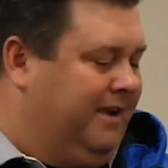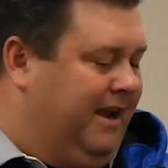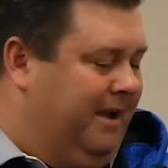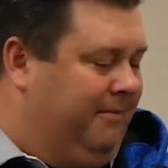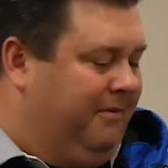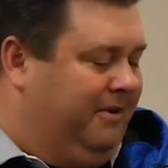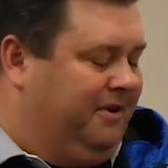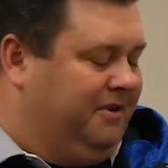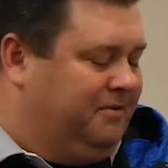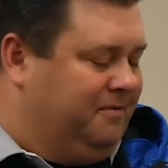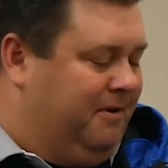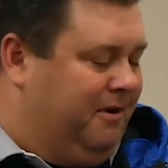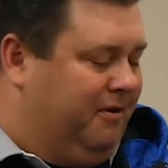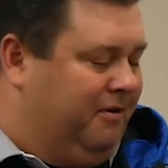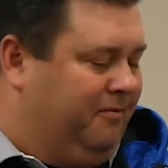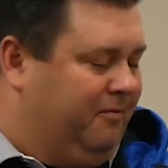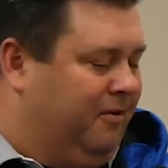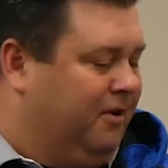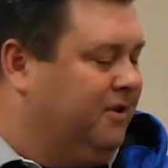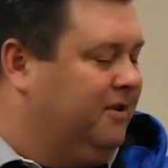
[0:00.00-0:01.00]
came in as well
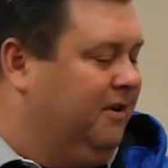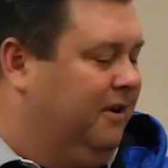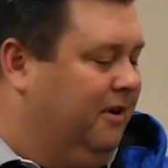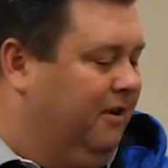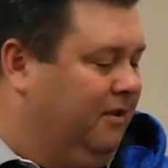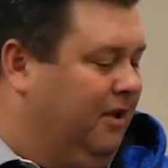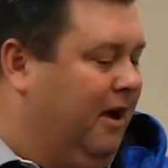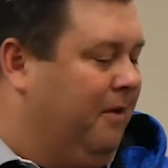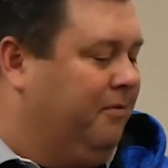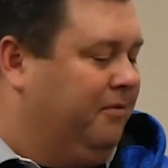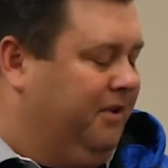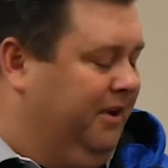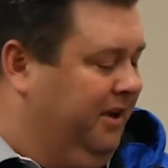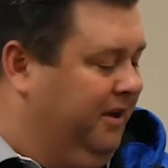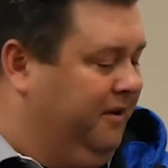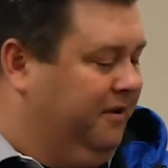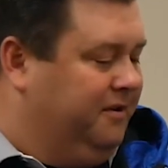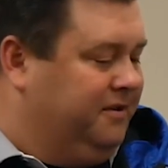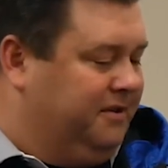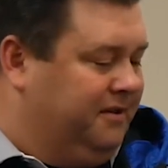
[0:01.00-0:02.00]
and worked a lot with the
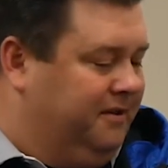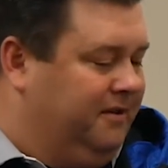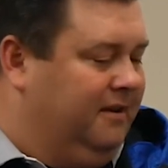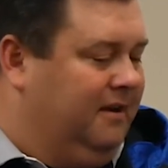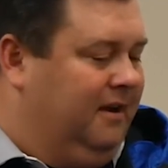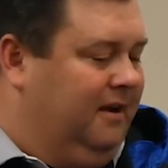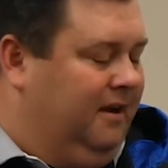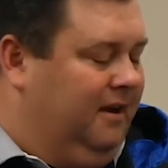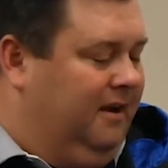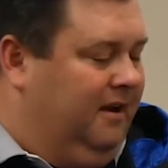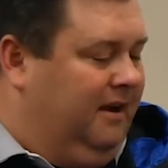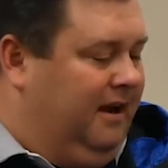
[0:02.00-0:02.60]
hitters, and